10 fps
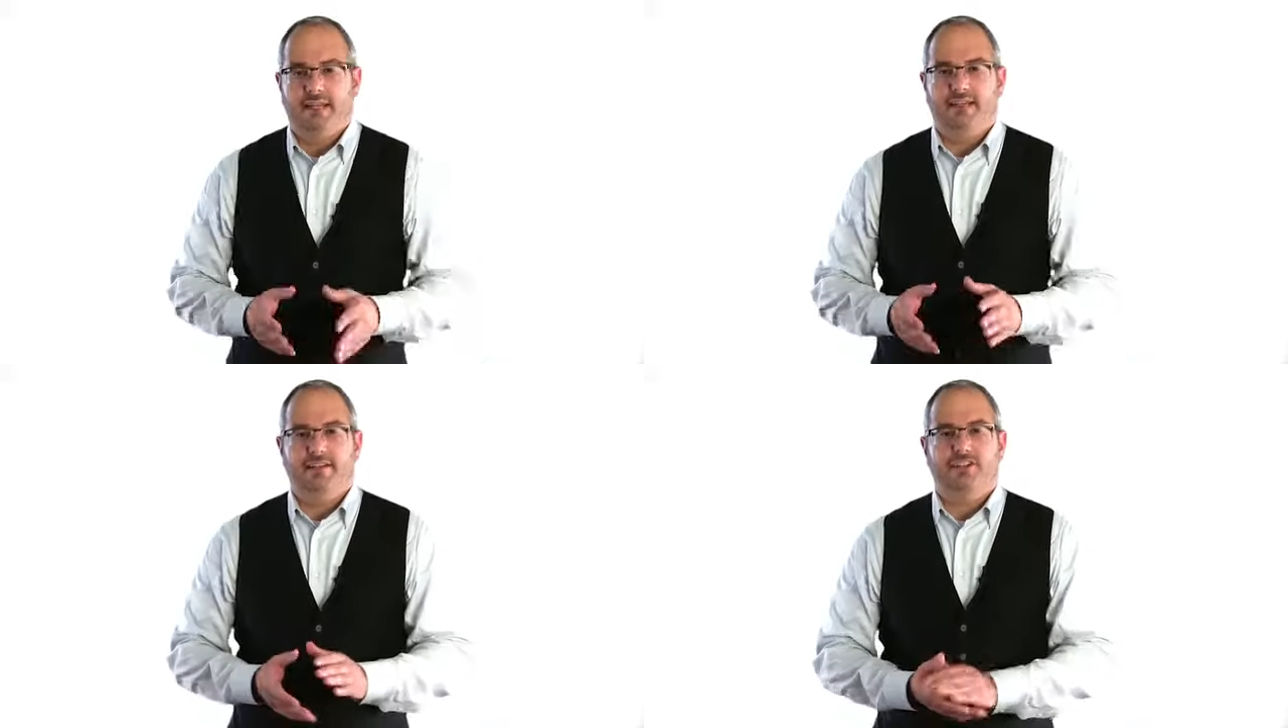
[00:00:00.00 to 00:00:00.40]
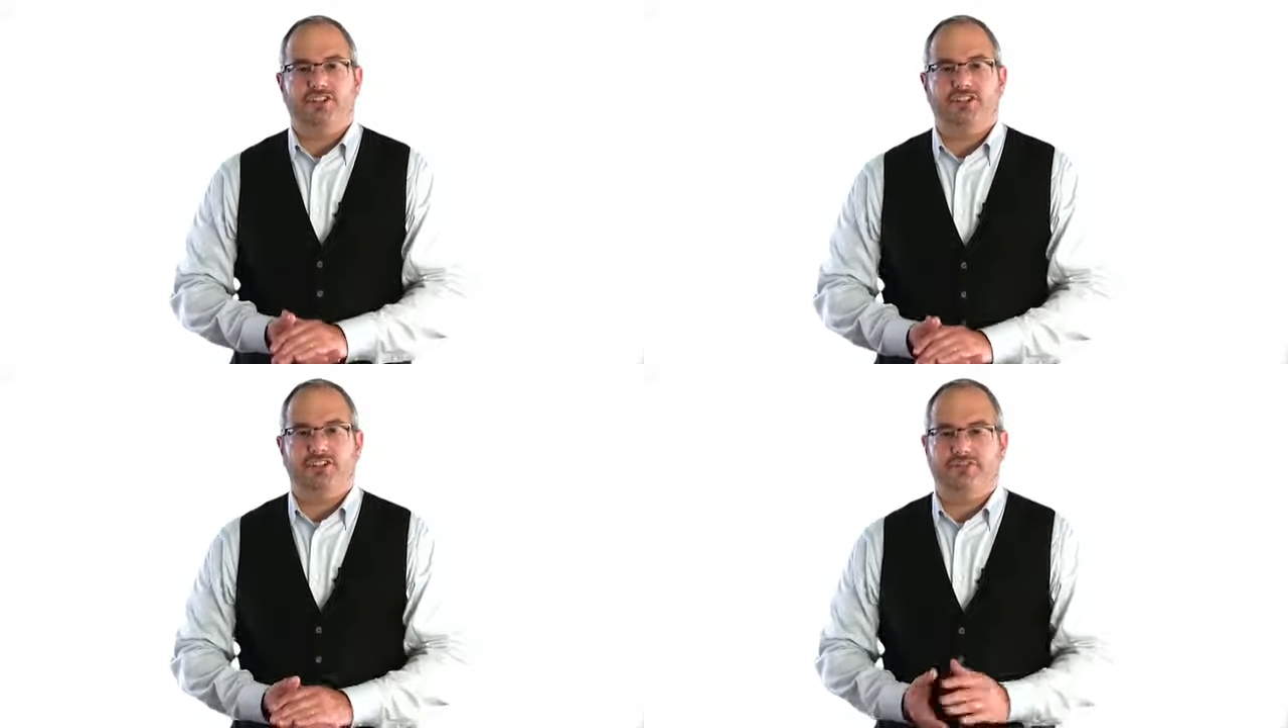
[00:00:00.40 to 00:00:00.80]
In
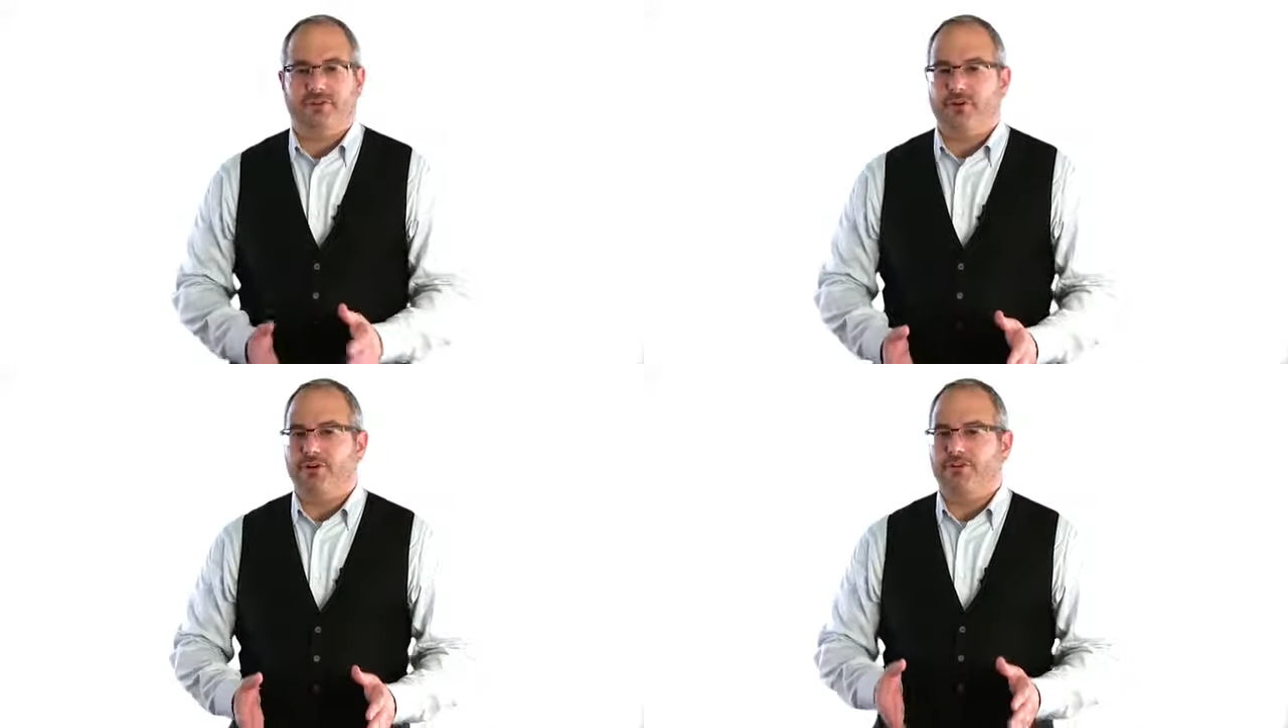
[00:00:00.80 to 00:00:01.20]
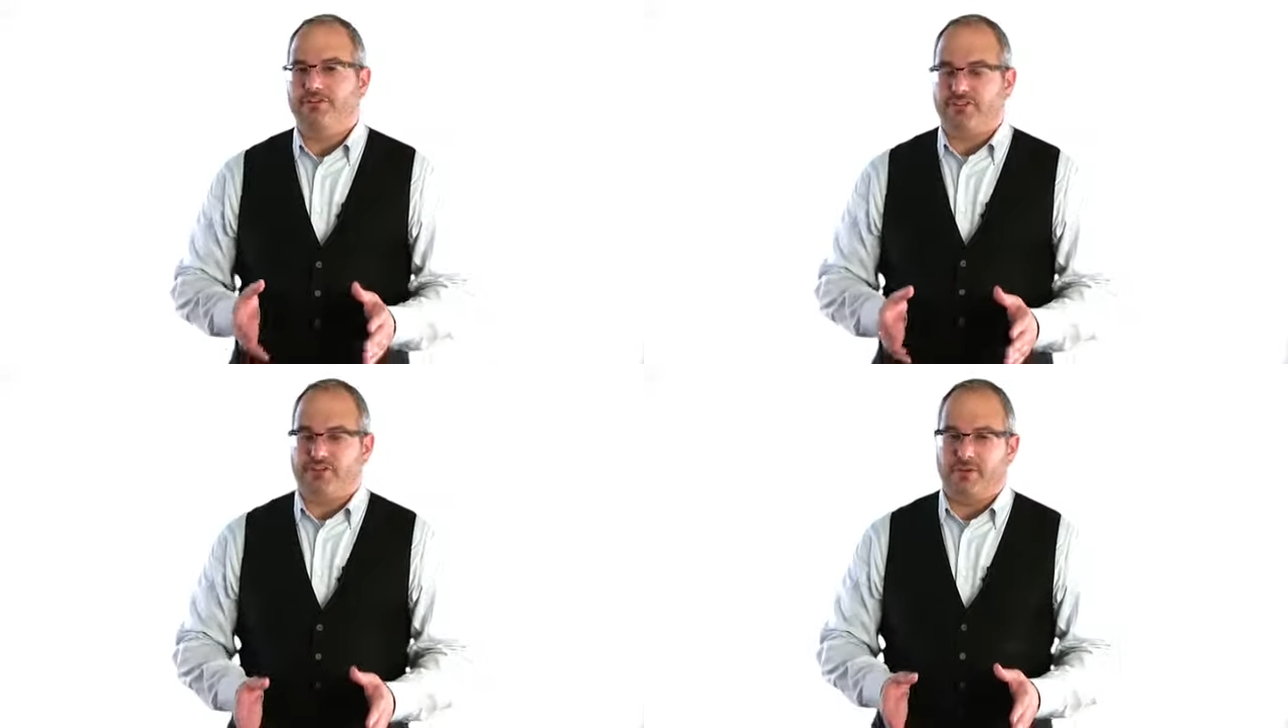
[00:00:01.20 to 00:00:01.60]
addition to photos,
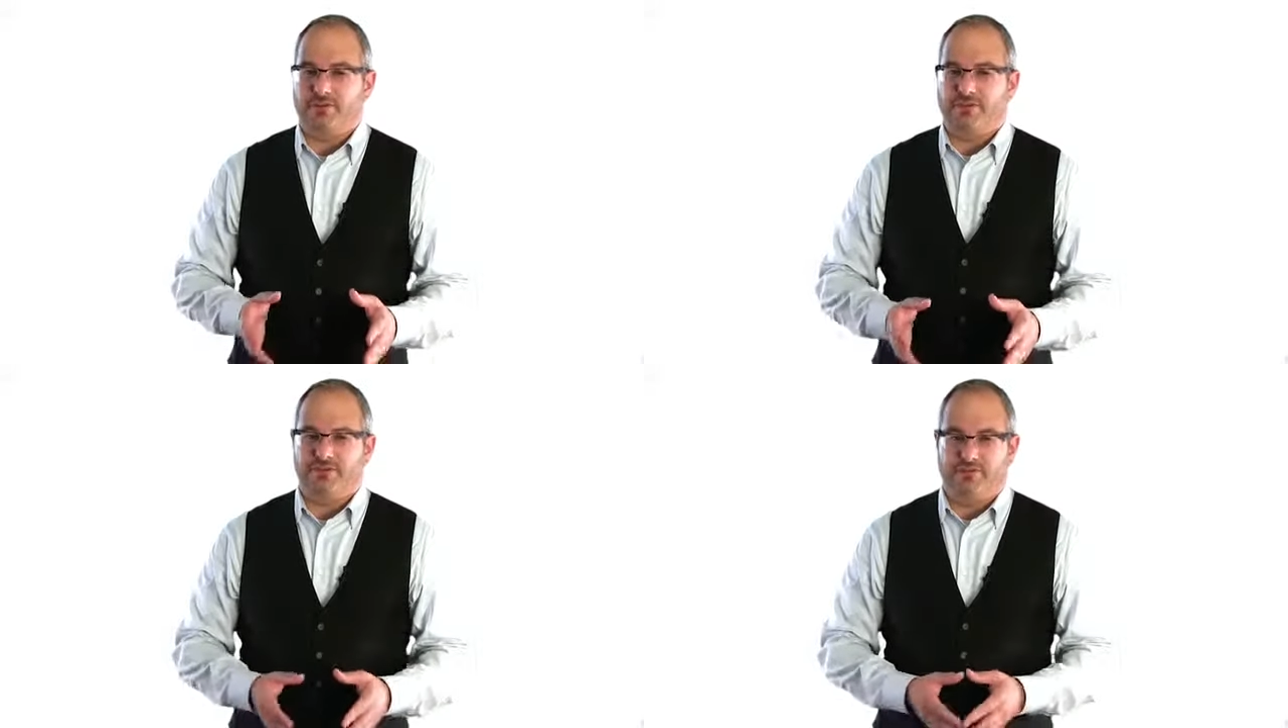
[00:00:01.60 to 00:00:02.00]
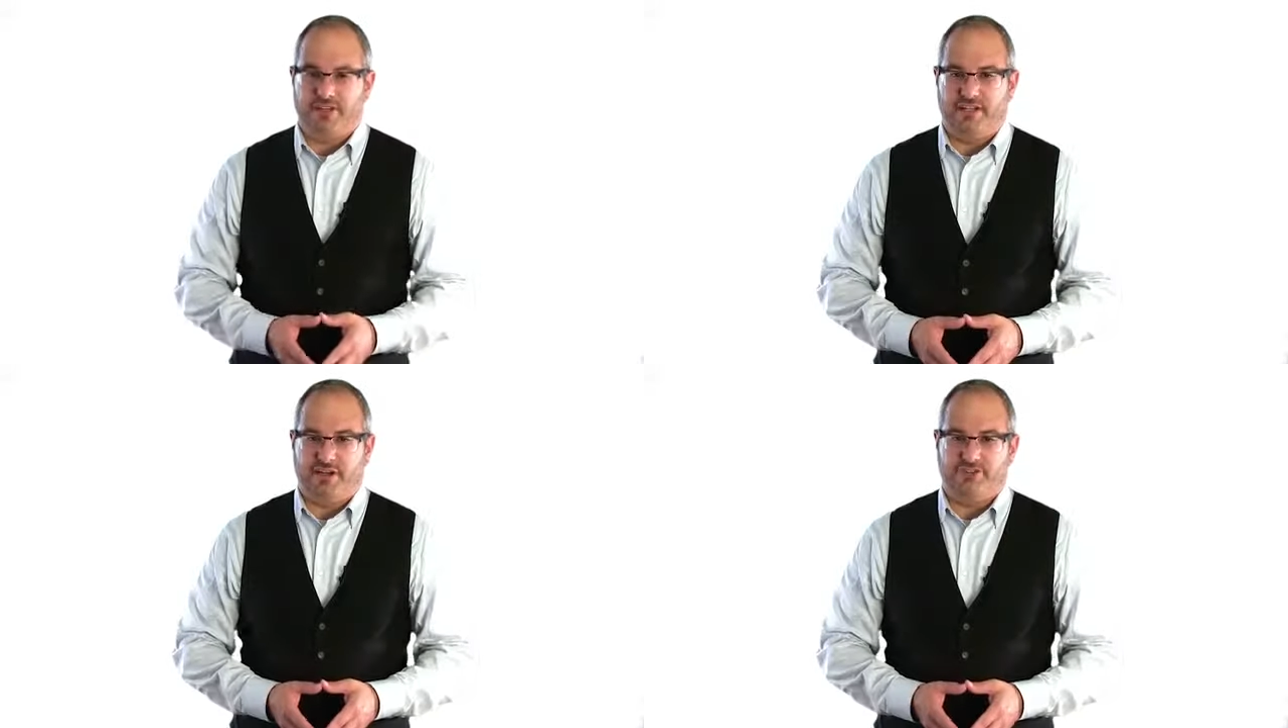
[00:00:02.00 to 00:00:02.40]
descriptions, and
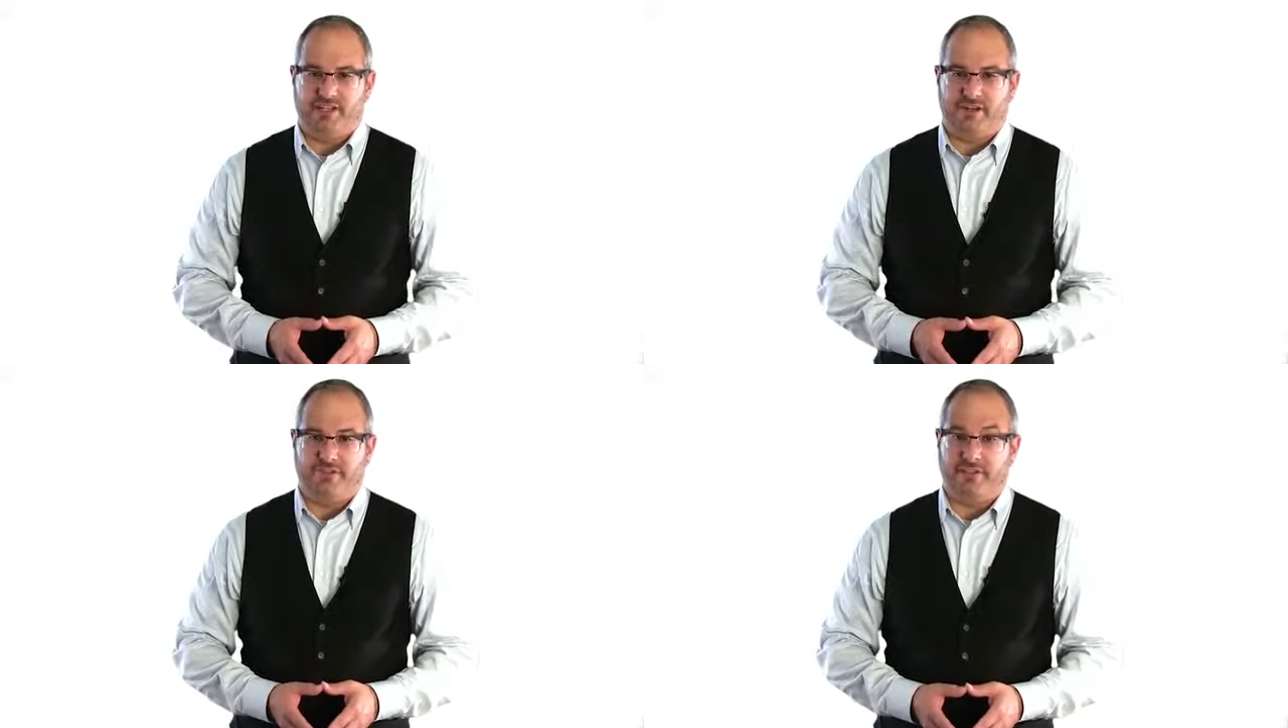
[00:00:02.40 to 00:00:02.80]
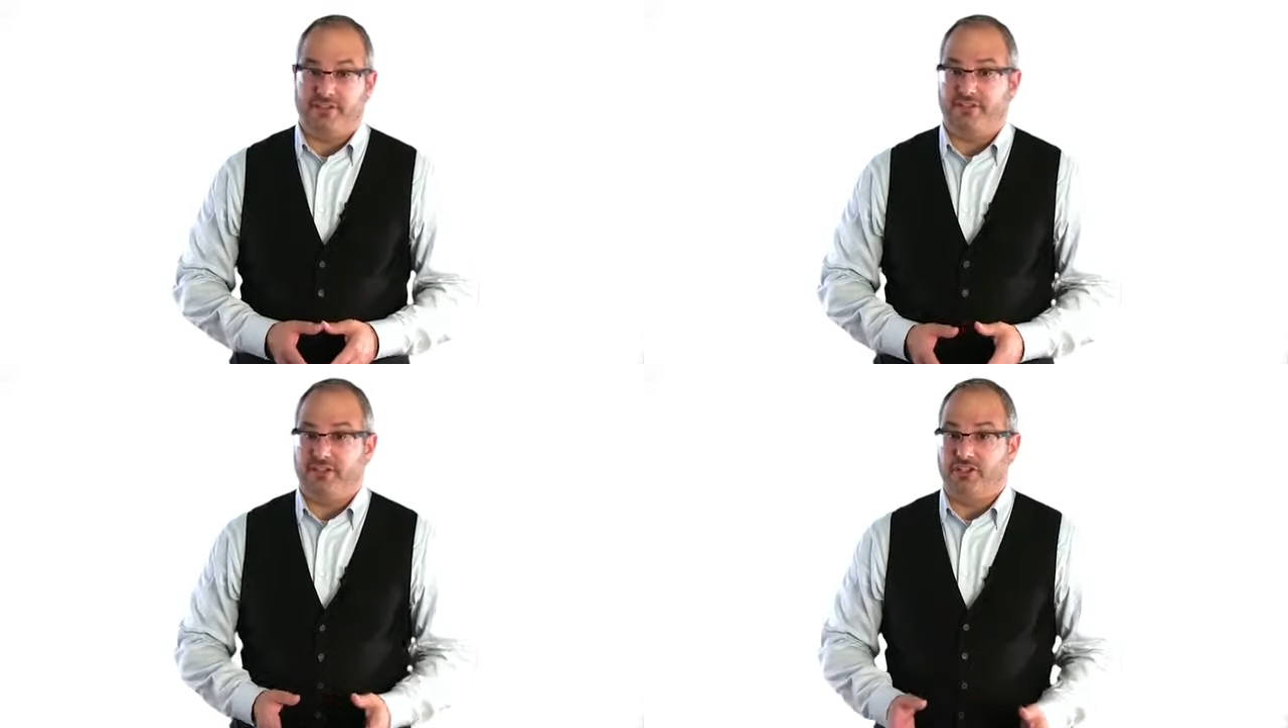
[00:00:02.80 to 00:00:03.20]
videos that every
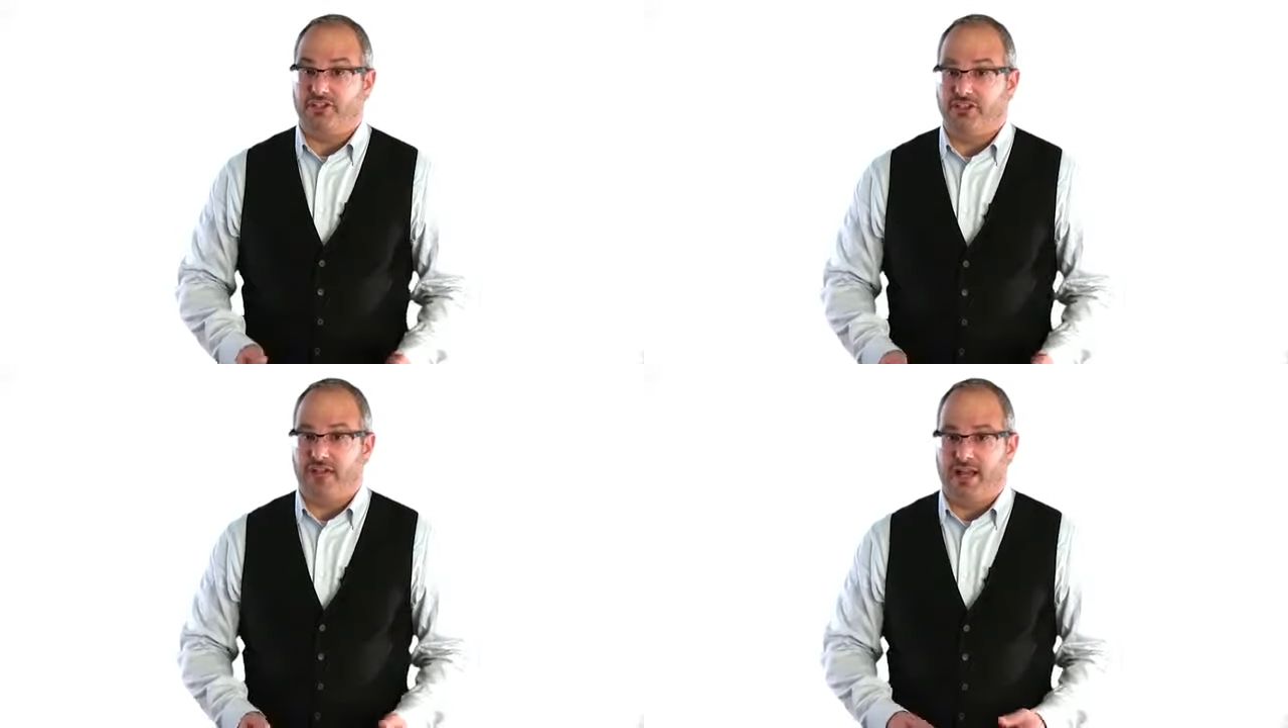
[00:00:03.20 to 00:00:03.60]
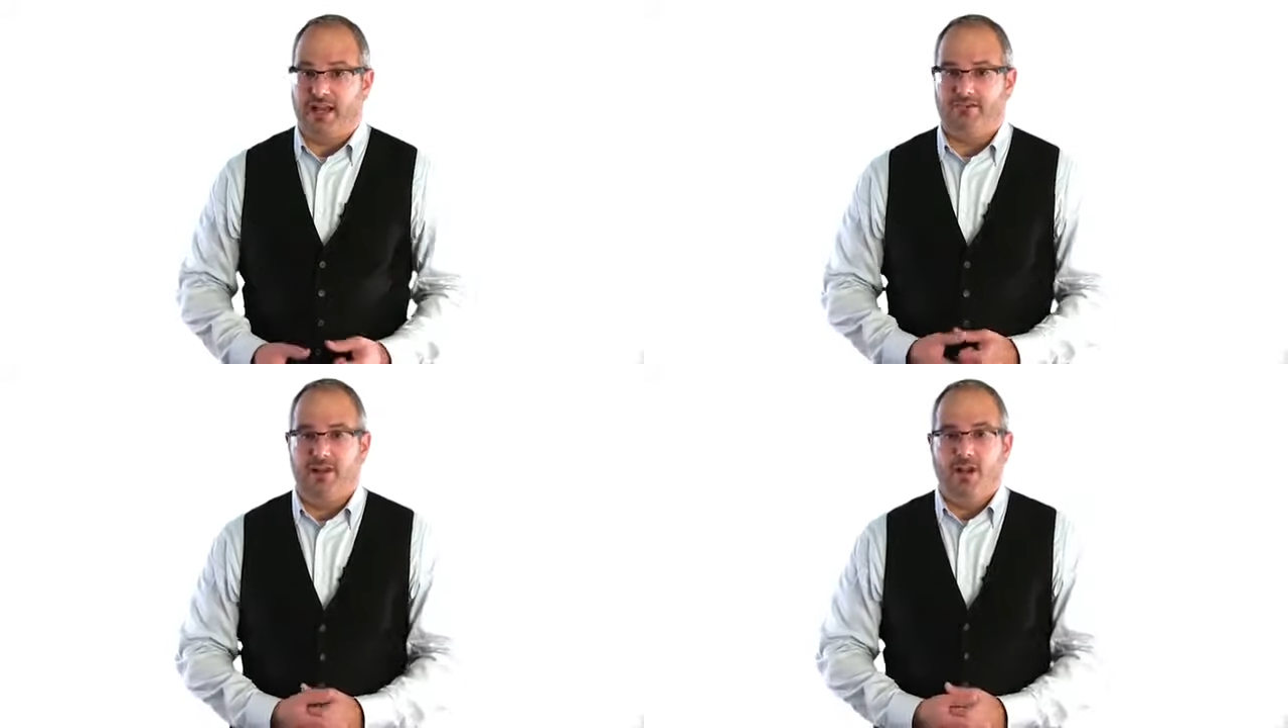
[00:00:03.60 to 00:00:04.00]
listing should
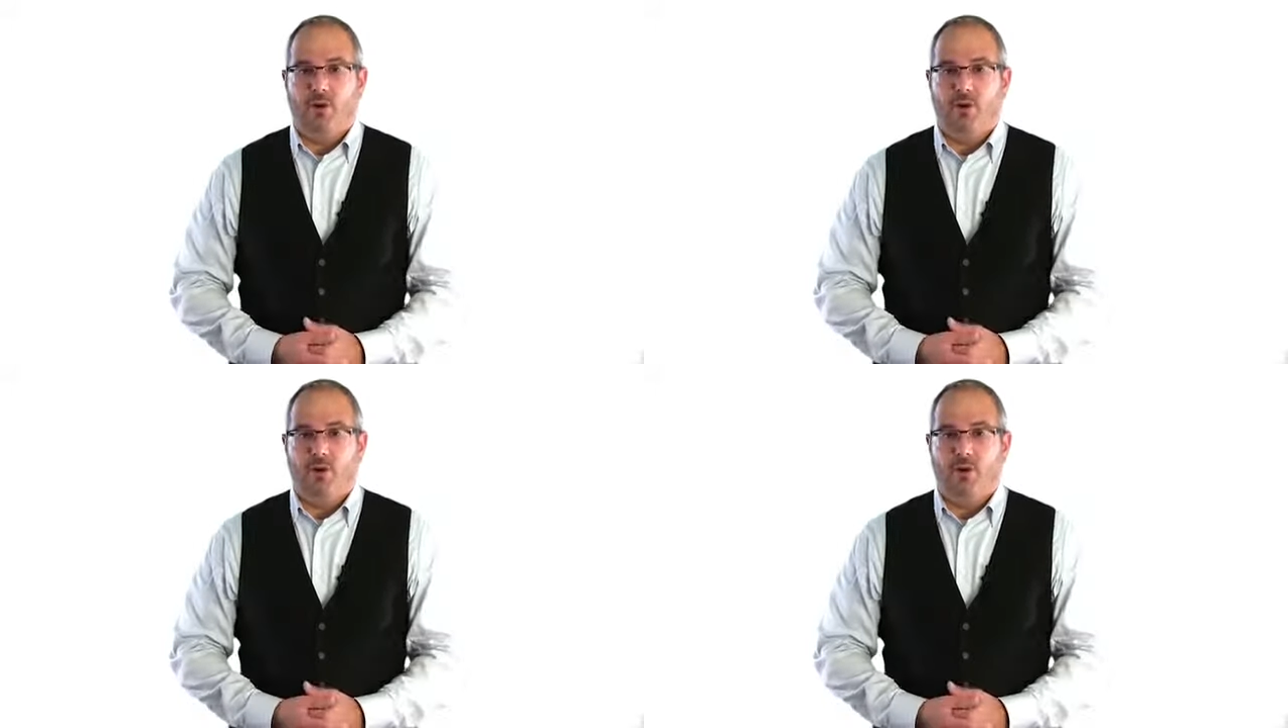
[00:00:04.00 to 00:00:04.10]
have,